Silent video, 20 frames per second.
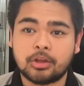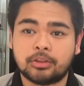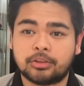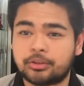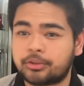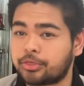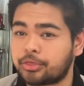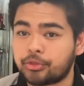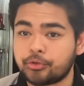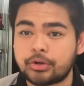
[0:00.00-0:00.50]

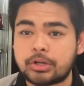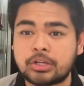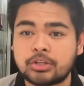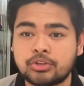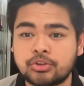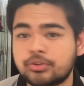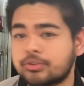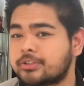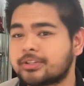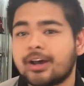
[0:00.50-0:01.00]
The three
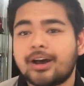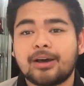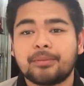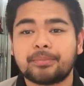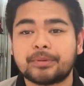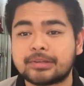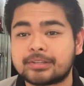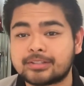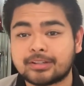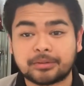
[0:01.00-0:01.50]
new
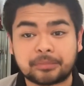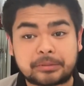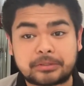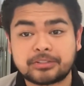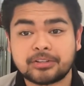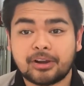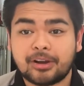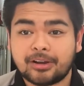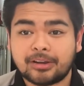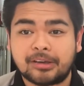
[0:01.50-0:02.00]
topics I'll be
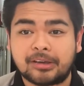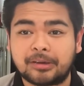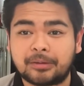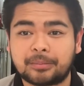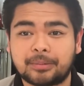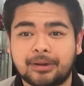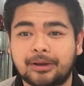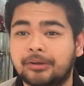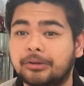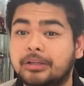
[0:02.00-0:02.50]
talking
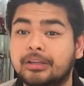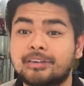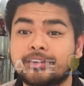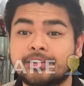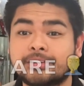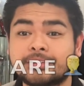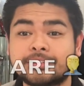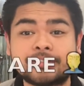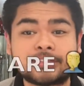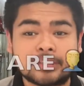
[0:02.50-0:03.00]
about
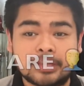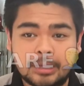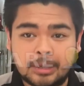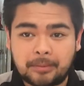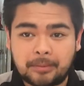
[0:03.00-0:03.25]
is